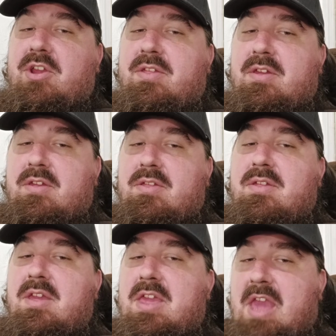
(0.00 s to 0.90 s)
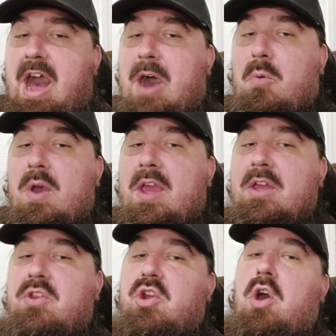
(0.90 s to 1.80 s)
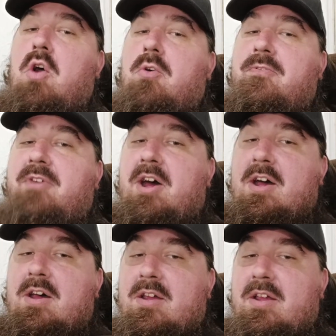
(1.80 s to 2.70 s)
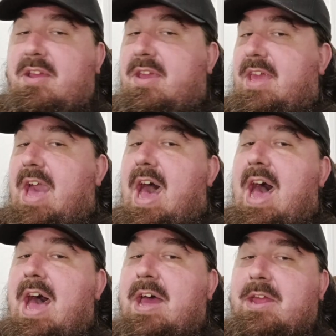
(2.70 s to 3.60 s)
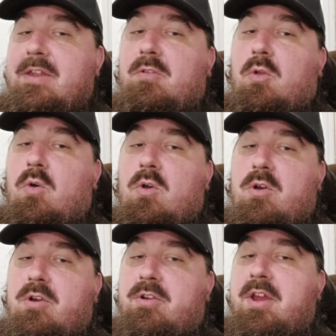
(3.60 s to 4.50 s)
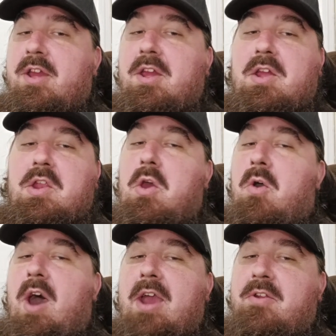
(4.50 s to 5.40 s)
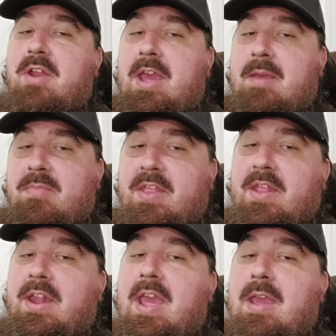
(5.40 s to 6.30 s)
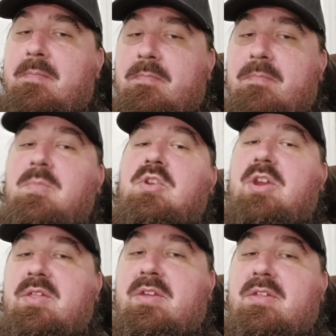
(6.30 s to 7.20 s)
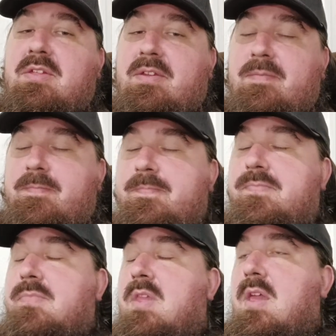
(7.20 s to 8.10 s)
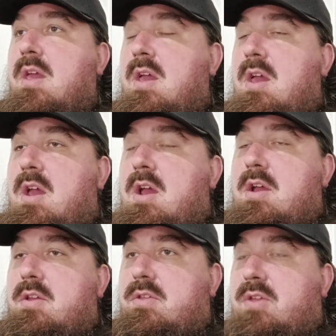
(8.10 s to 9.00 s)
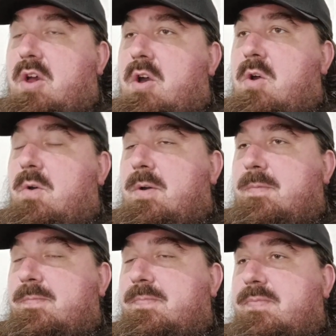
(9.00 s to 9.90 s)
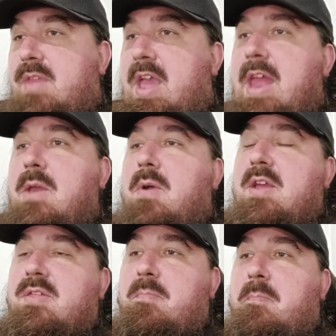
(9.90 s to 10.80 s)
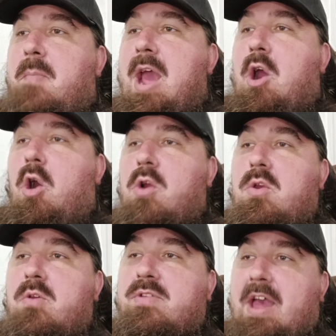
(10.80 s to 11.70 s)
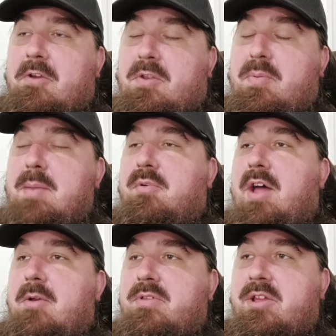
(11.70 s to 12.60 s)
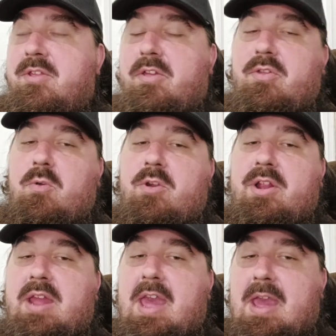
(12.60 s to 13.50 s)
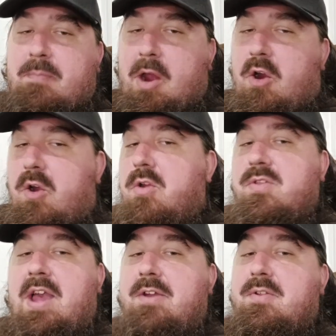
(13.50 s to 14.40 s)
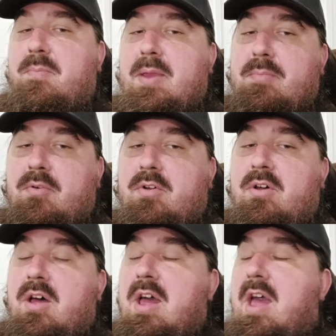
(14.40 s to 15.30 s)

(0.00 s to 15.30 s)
Jesus, Yahweh, Jehovah, God, Lord, no higher name than the name Jesus. So anyways, my heart goes out to people. I was in the store today, my heart goes out to people.